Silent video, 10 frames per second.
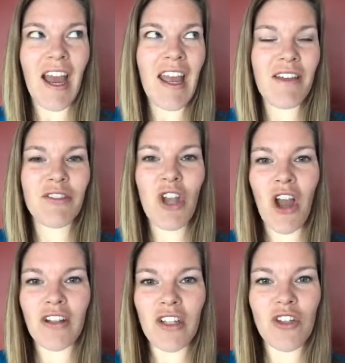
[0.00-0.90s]
I have
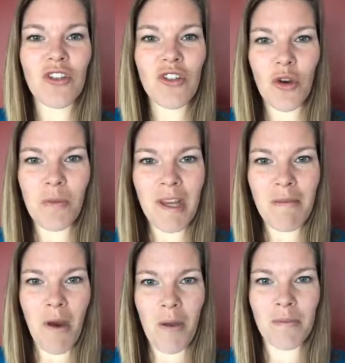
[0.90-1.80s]
talked to so many
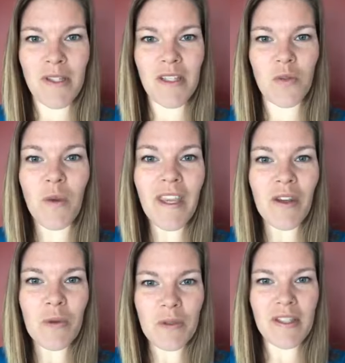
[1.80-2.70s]
moms this week
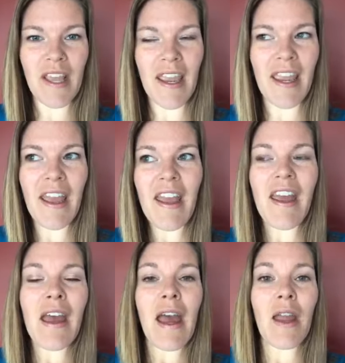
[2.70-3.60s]
who say,
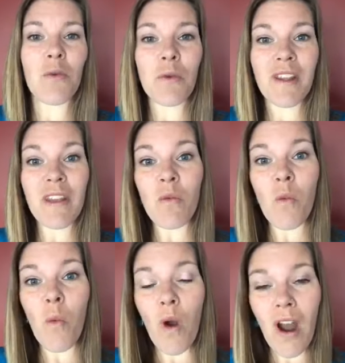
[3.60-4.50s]
I really
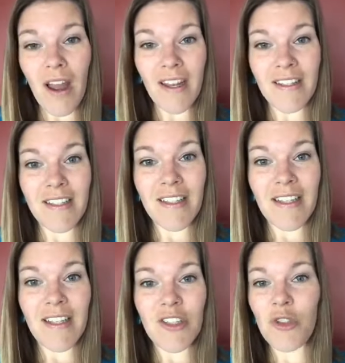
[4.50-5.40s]
want
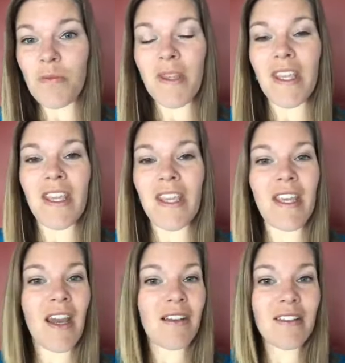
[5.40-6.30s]
to be
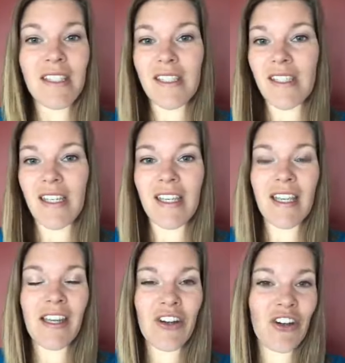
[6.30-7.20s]
a listening
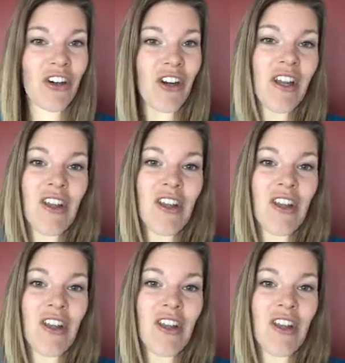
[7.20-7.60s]
ear,